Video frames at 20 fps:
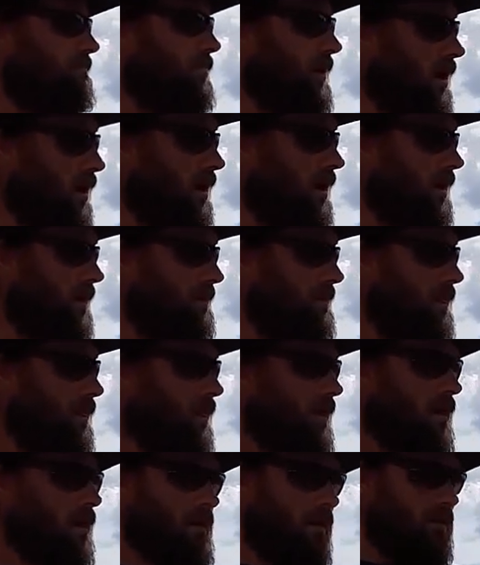But
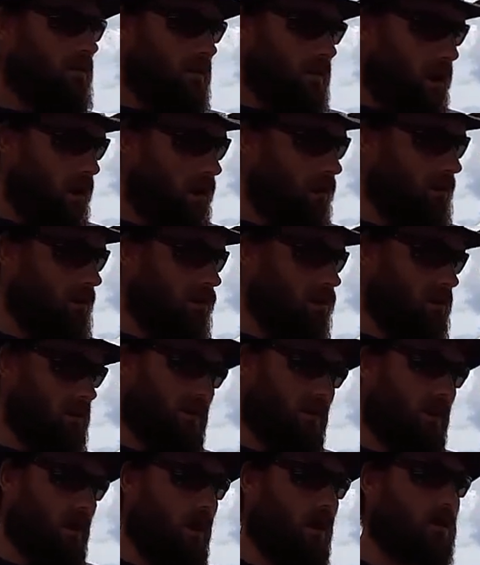
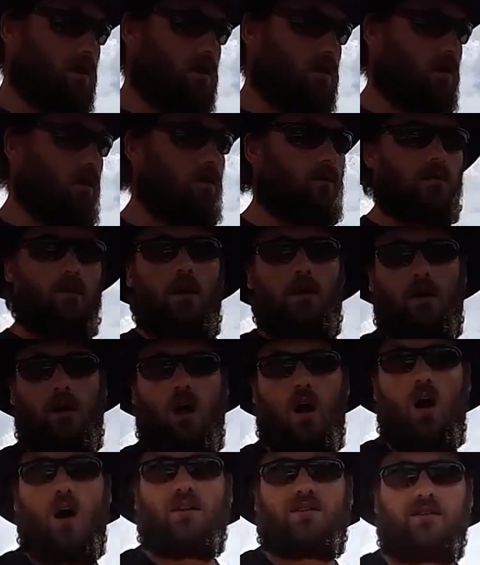our overall
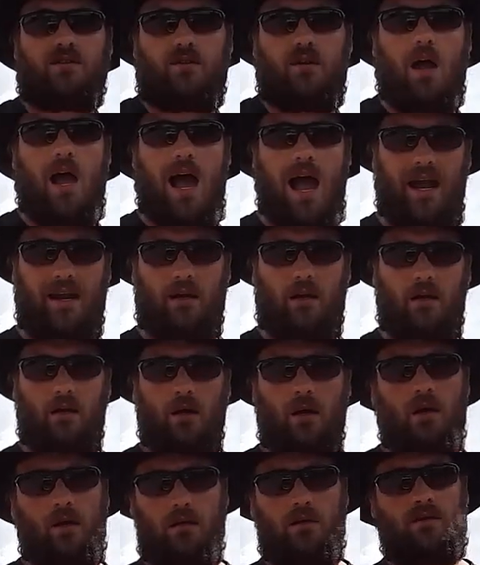costs are higher.
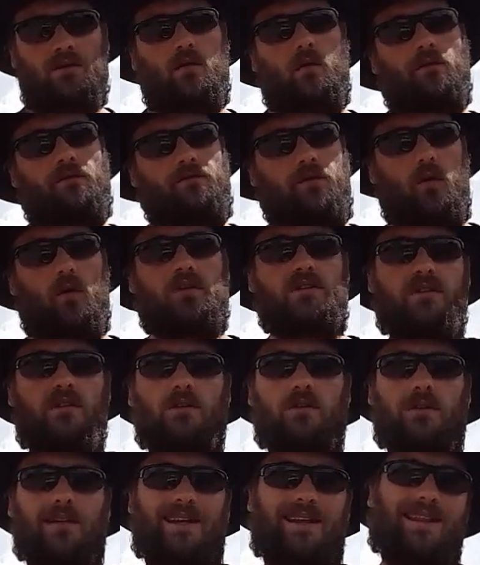So
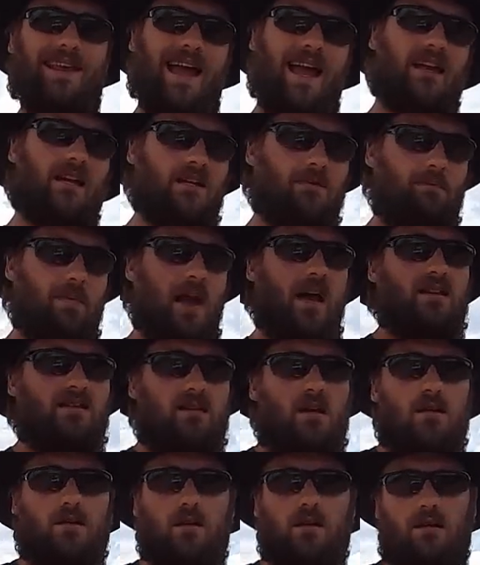unfortunately, that gets passed
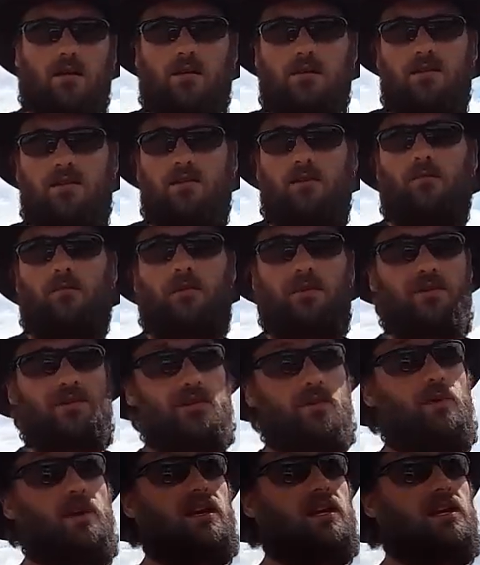on to the consumers
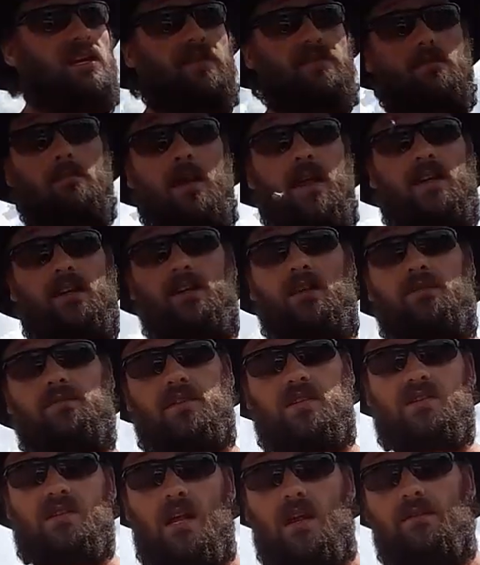so we can even make
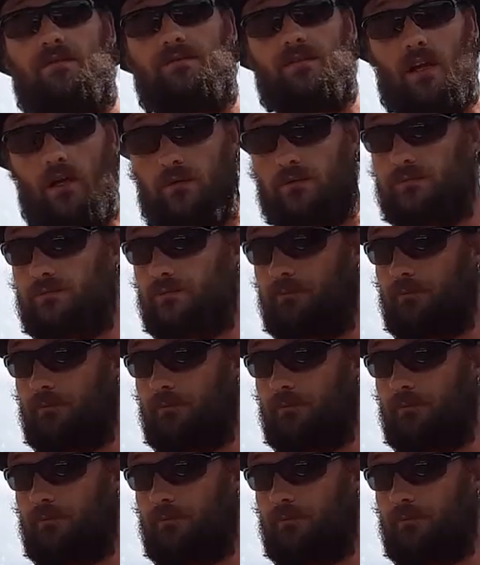enough to stay afloat.